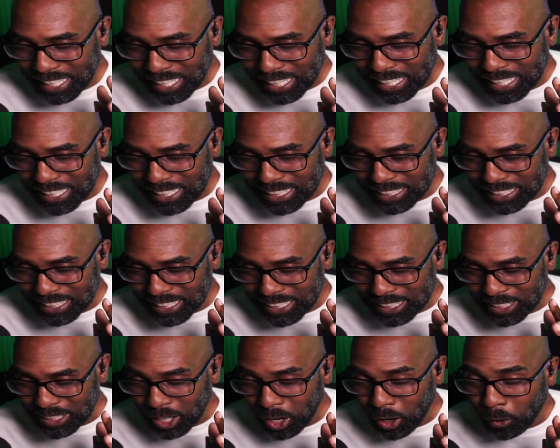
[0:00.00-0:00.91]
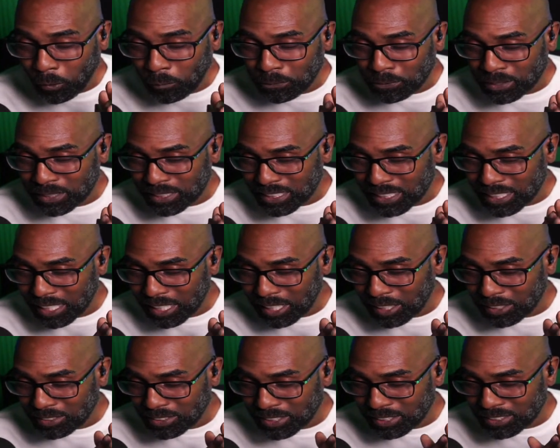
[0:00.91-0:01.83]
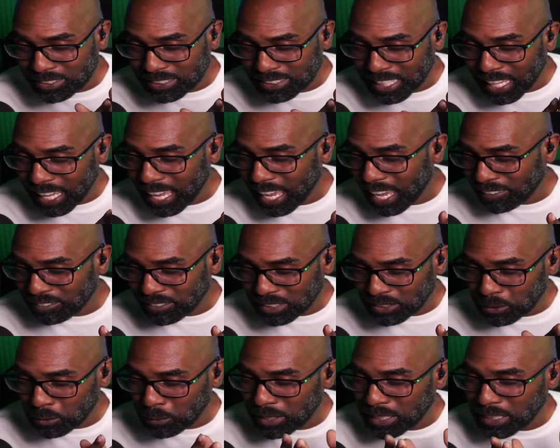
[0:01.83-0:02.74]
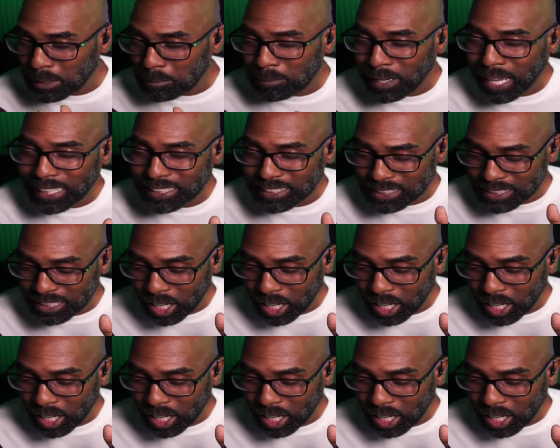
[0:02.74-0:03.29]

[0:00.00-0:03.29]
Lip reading: he hopefully does not have to do any bodily